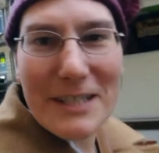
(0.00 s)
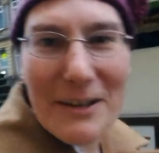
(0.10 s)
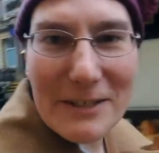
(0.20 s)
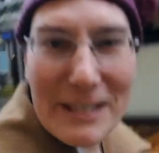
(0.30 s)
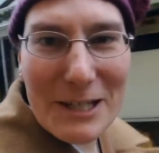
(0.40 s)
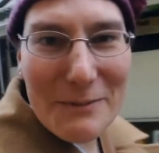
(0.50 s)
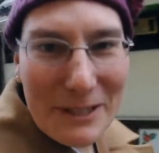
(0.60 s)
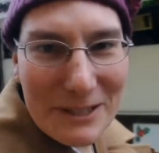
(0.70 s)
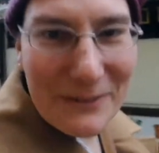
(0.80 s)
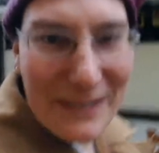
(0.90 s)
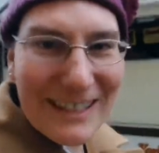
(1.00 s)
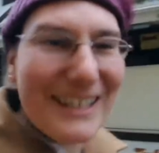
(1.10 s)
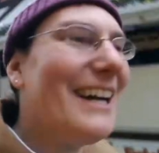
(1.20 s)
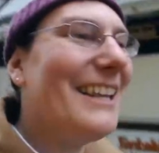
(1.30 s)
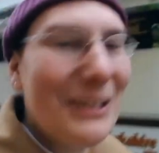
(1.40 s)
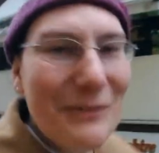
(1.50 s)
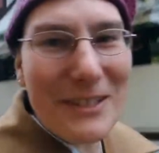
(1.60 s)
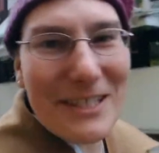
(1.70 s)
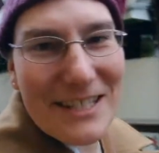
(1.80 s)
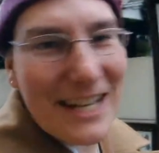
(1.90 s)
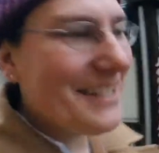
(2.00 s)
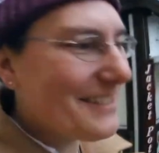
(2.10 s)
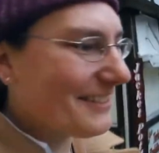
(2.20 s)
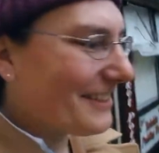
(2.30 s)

are definitely coming underway. I love the designs on